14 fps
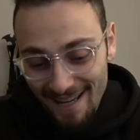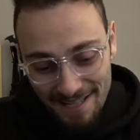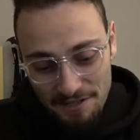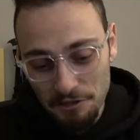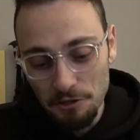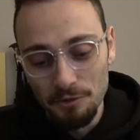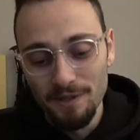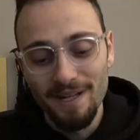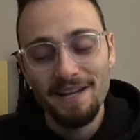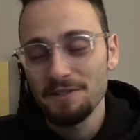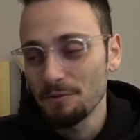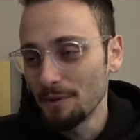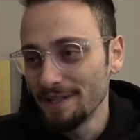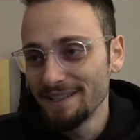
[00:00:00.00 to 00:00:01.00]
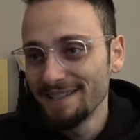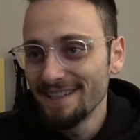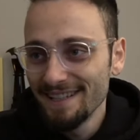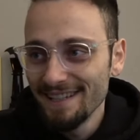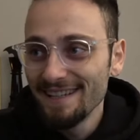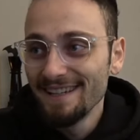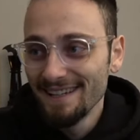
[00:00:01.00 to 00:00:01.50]
I'll see you in the next one.
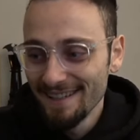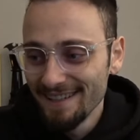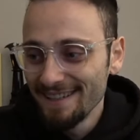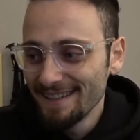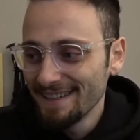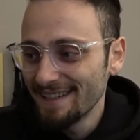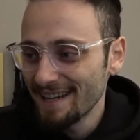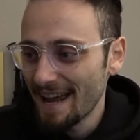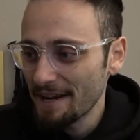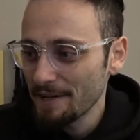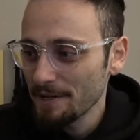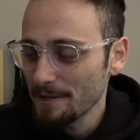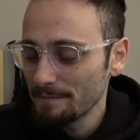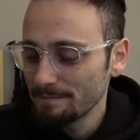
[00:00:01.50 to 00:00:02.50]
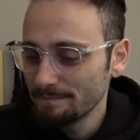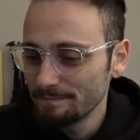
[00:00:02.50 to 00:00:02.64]
Get out of here.